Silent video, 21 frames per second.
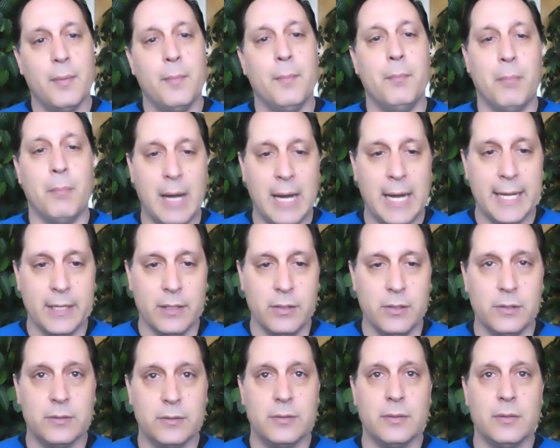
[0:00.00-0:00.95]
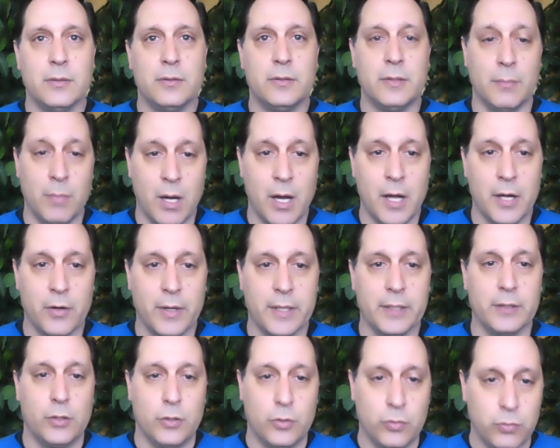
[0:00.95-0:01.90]
mild to
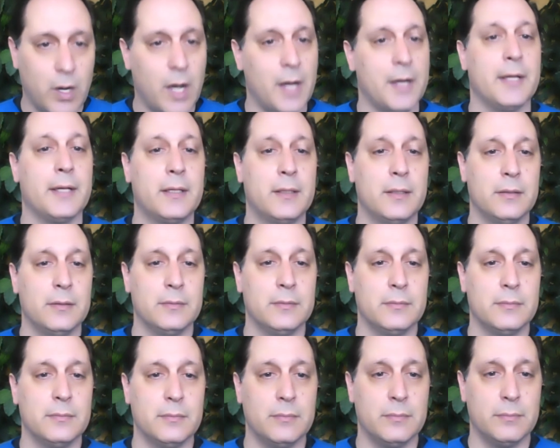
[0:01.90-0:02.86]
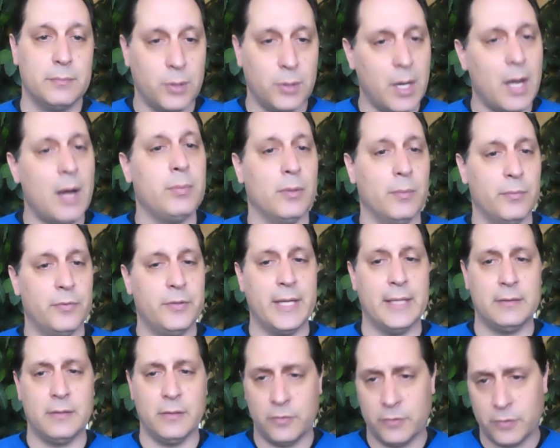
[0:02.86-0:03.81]
moderate chronic problems
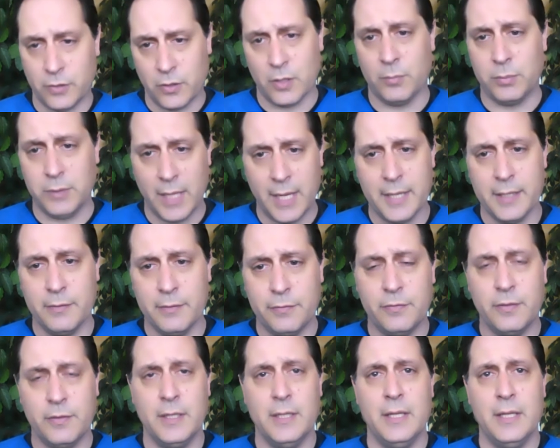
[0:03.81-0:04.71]
that disturb life,